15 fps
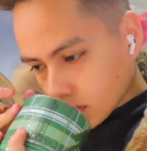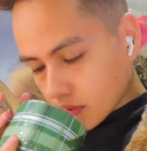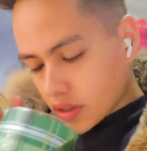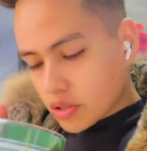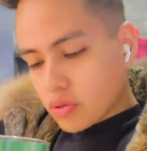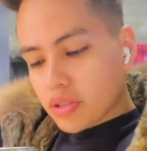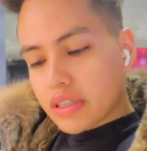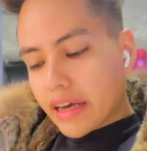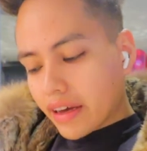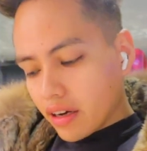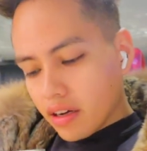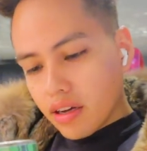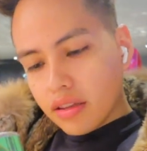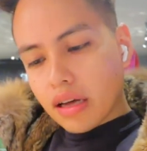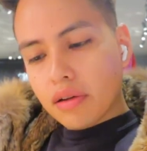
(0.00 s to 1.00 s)
This one's like
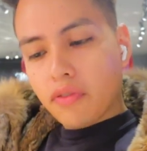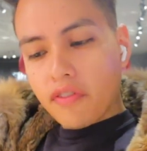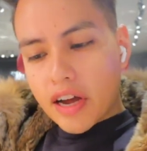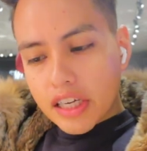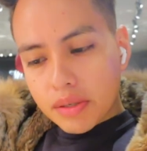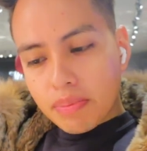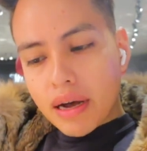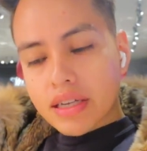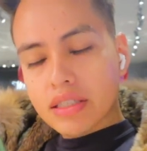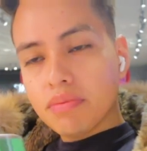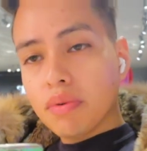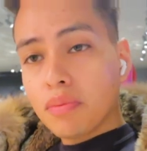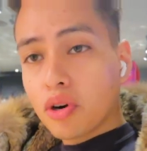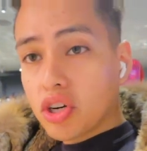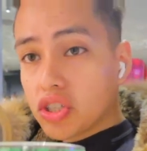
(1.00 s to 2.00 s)
the fresh balsam,
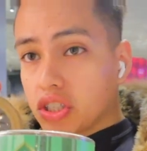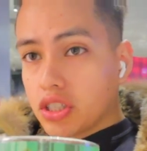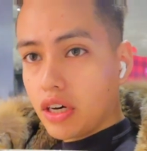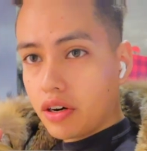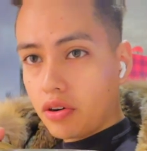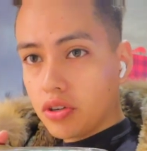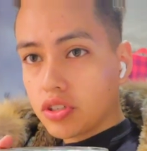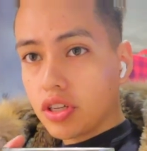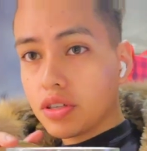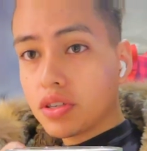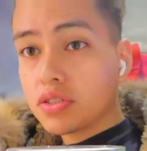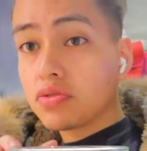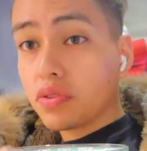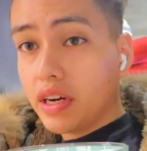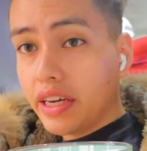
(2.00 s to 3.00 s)
but more subtle. So this
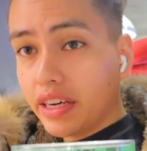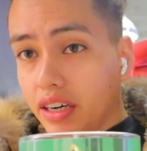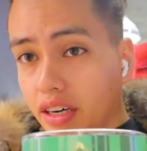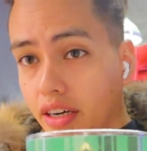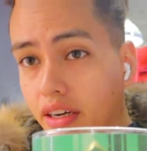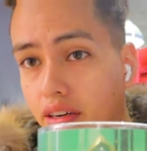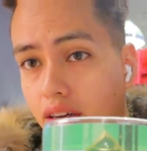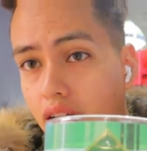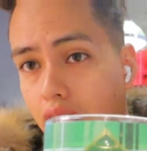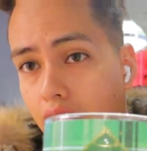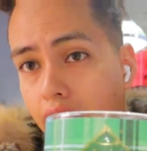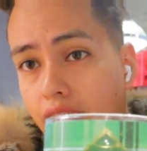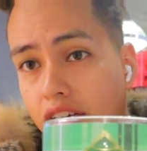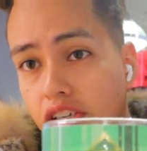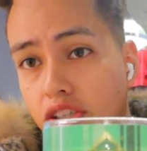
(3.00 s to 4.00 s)
one's really good.
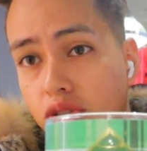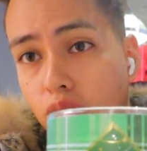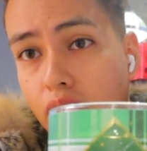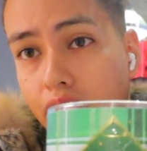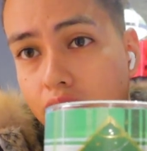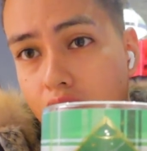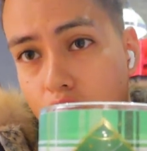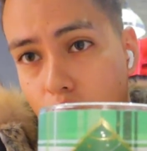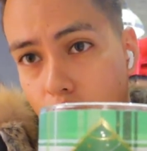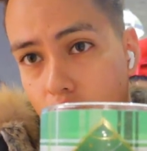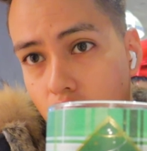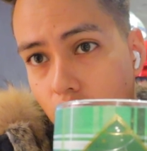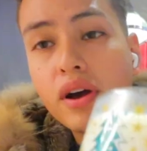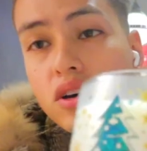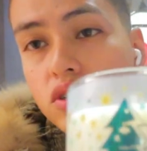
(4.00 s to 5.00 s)
I actually do like this one.
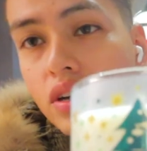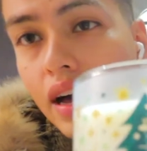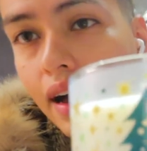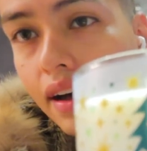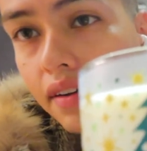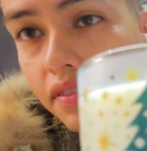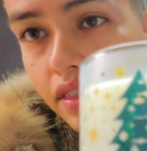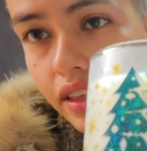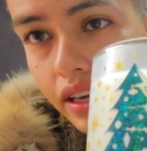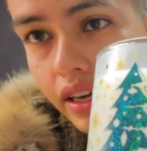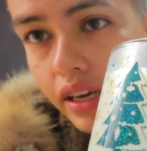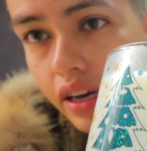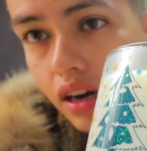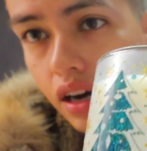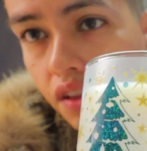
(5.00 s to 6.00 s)
So we also have
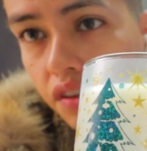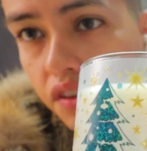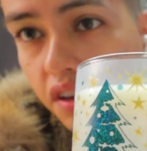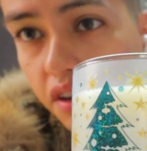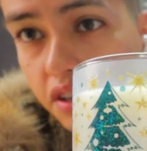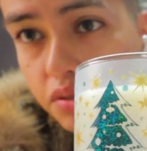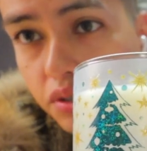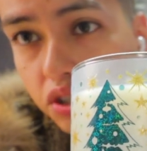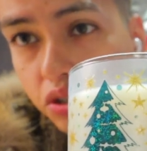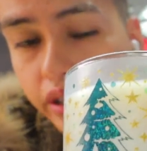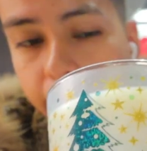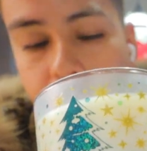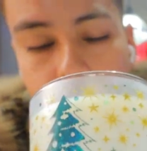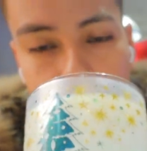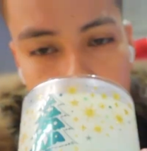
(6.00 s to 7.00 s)
the under the Christmas
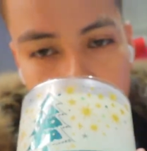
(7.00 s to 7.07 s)
tree.